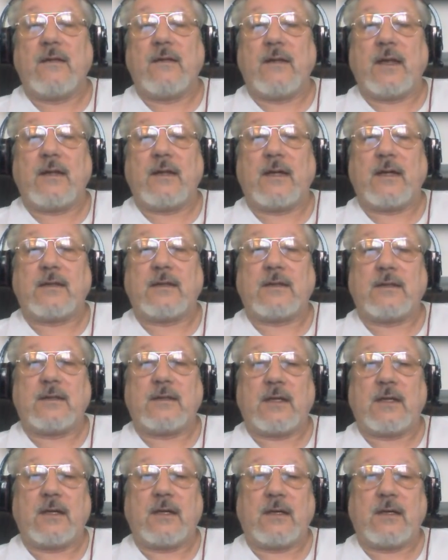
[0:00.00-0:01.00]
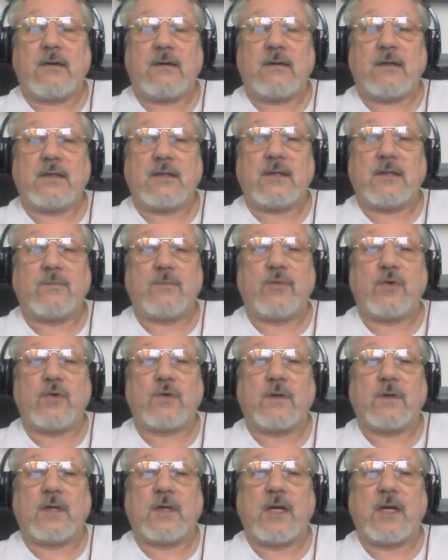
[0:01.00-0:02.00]
that it's
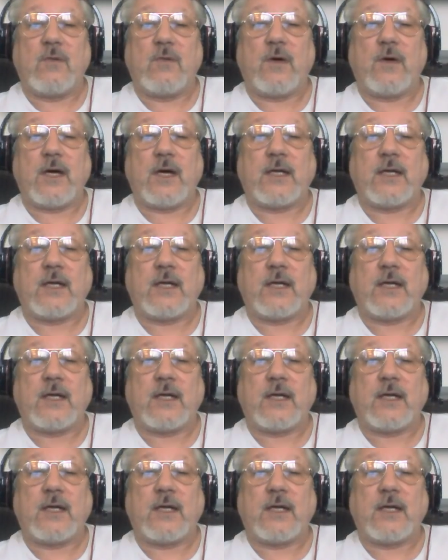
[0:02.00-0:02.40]
important their work.